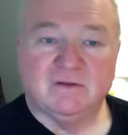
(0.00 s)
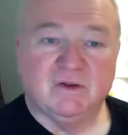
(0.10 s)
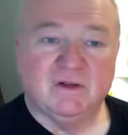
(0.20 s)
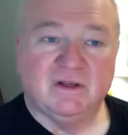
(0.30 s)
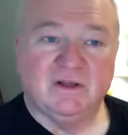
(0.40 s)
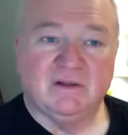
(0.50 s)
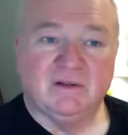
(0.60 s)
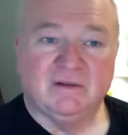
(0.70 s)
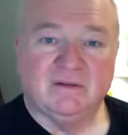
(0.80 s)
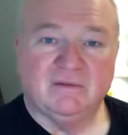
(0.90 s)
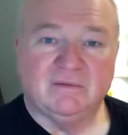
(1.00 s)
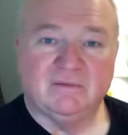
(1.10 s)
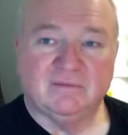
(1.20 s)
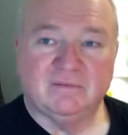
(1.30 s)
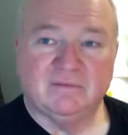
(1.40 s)
really
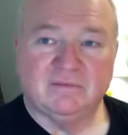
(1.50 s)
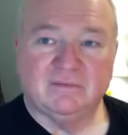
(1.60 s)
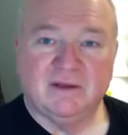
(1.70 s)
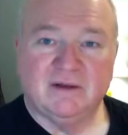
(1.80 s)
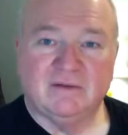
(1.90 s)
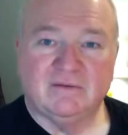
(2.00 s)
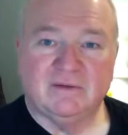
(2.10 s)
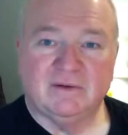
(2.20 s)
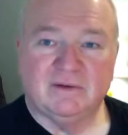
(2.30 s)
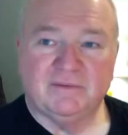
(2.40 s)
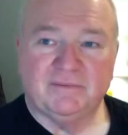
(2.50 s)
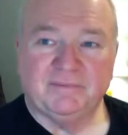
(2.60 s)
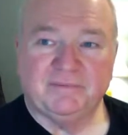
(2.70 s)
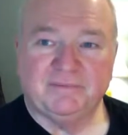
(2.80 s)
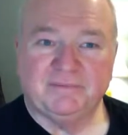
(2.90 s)
kind of
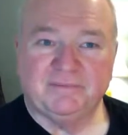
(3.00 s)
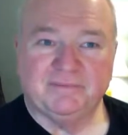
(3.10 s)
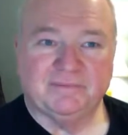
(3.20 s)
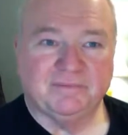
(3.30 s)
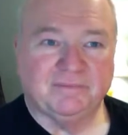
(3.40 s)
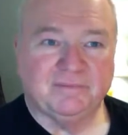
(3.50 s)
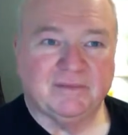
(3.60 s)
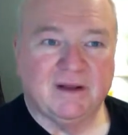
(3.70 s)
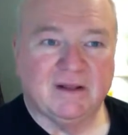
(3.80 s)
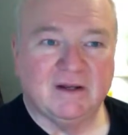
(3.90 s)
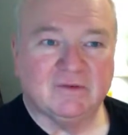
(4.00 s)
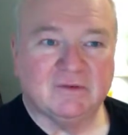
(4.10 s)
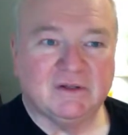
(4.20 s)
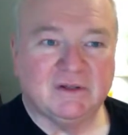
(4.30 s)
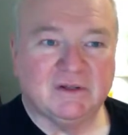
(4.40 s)
not
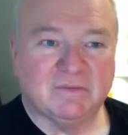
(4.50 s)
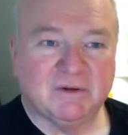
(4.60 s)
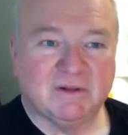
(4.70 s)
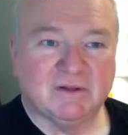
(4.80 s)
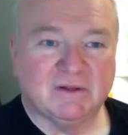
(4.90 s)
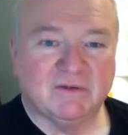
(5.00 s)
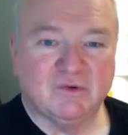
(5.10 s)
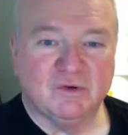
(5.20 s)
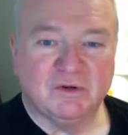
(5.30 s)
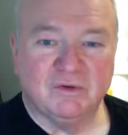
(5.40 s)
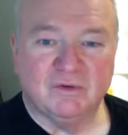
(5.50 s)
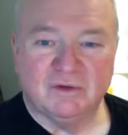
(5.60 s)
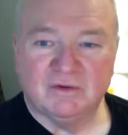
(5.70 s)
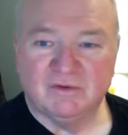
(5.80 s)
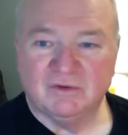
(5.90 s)
interesting. But it gives you a
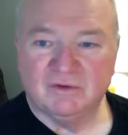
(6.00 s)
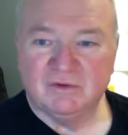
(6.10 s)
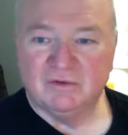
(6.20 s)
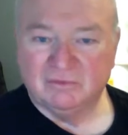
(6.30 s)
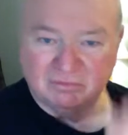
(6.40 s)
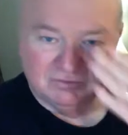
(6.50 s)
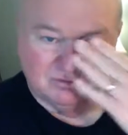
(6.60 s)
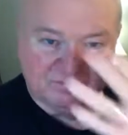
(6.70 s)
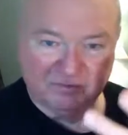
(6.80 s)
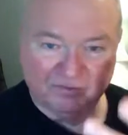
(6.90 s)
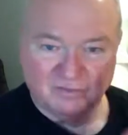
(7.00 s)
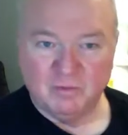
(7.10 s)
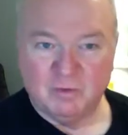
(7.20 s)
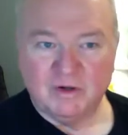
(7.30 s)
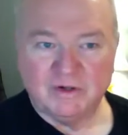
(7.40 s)
new
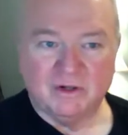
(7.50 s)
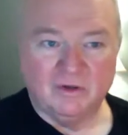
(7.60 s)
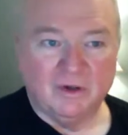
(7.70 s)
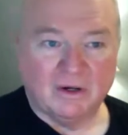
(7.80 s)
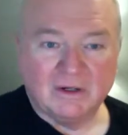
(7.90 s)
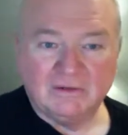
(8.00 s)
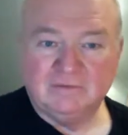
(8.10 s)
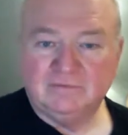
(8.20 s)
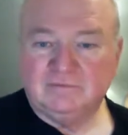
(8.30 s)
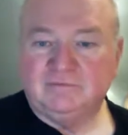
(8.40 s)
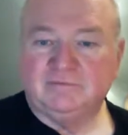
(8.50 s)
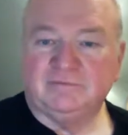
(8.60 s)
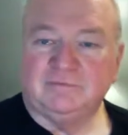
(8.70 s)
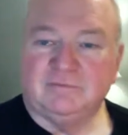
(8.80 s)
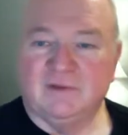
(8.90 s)
viewpoint to look
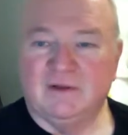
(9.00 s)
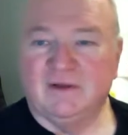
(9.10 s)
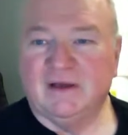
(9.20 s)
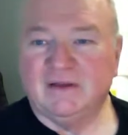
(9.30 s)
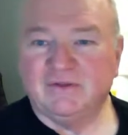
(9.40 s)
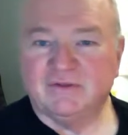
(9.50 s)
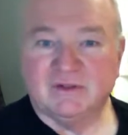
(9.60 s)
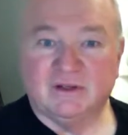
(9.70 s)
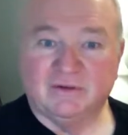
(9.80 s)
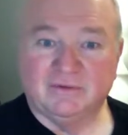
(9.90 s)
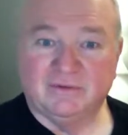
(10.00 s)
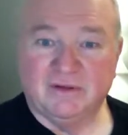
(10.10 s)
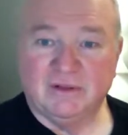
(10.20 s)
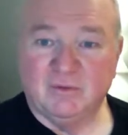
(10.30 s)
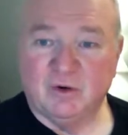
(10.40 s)
at yourself
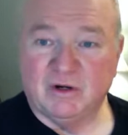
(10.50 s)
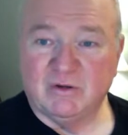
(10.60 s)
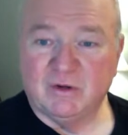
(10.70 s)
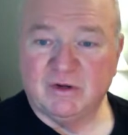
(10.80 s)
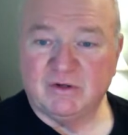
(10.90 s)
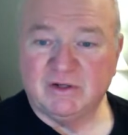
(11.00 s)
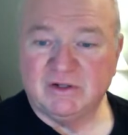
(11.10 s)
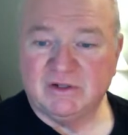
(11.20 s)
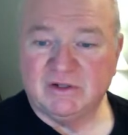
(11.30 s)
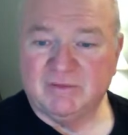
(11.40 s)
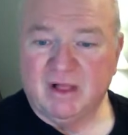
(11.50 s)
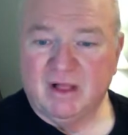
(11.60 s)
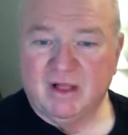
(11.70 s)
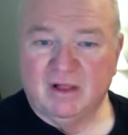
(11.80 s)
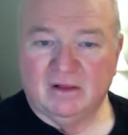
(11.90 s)
in the morning when you're teaching.
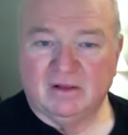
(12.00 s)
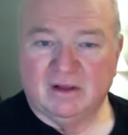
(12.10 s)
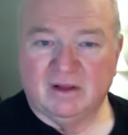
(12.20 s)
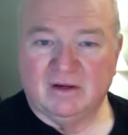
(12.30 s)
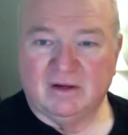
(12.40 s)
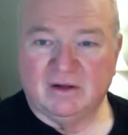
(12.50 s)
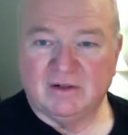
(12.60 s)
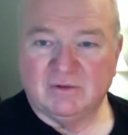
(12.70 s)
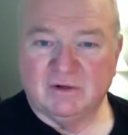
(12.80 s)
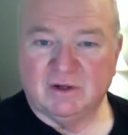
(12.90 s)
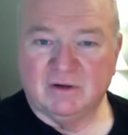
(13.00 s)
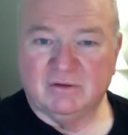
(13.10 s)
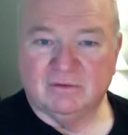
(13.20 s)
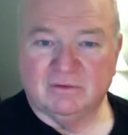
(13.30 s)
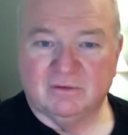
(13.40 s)
And I just want to
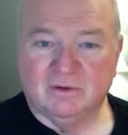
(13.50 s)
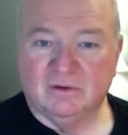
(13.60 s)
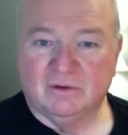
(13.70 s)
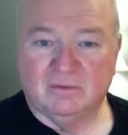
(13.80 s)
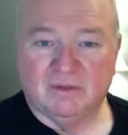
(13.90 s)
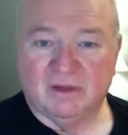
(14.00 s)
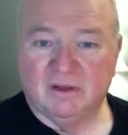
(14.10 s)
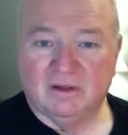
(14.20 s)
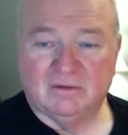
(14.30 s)
go, oh man.